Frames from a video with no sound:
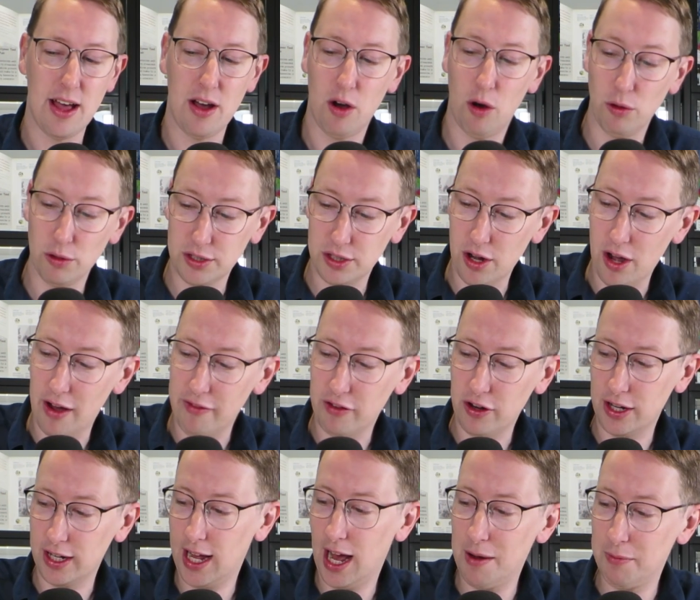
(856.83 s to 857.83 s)
Also, I've
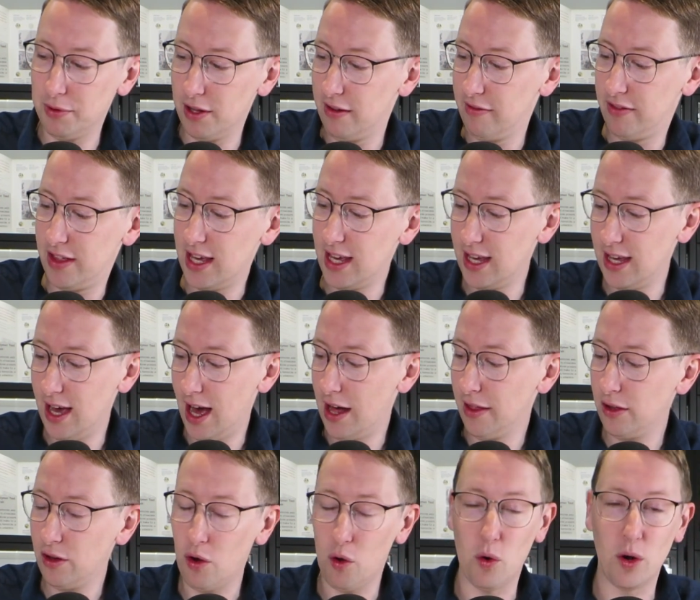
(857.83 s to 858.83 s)
got a couple of the
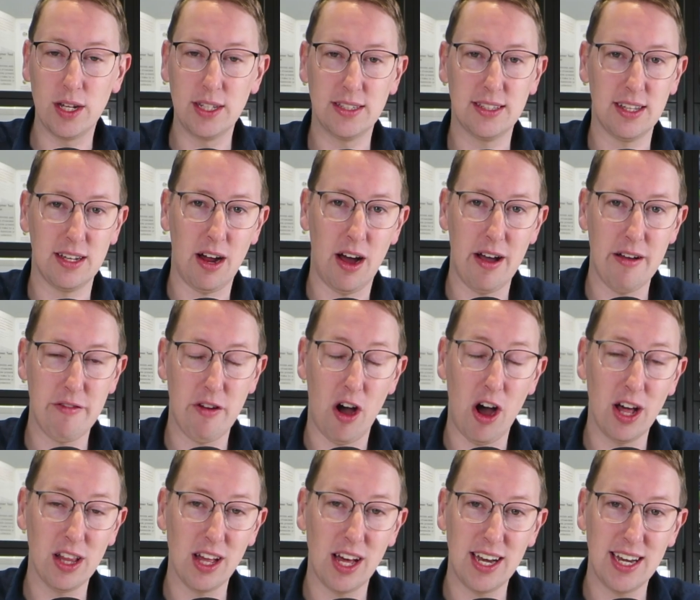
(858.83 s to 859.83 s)
other coins that I've
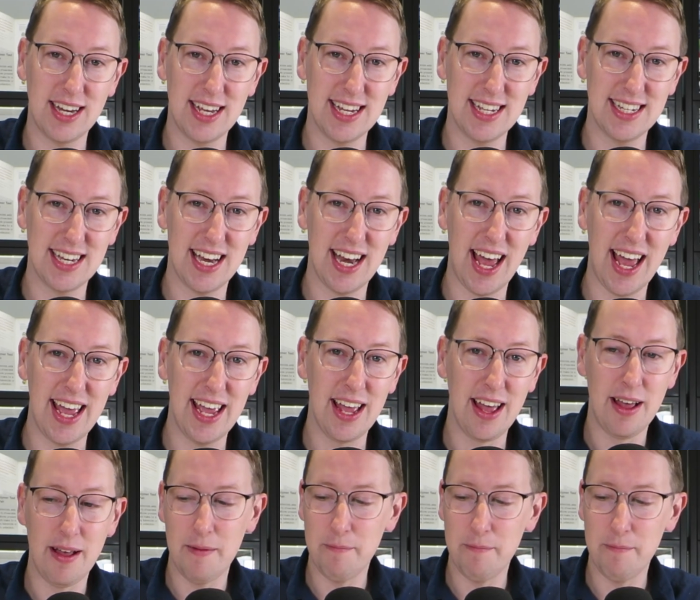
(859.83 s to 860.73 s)
highlighted here today.